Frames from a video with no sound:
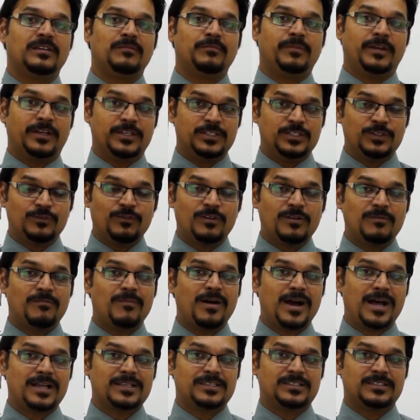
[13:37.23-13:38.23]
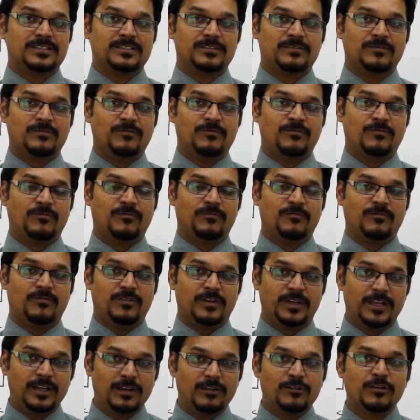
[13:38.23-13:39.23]
because your mass
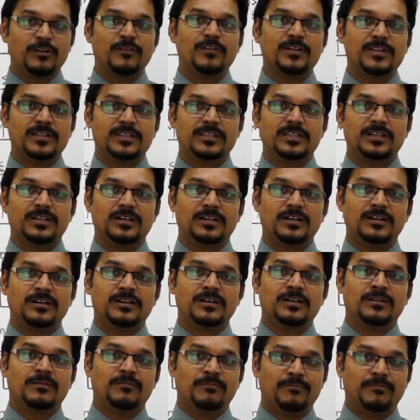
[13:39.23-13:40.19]
including with the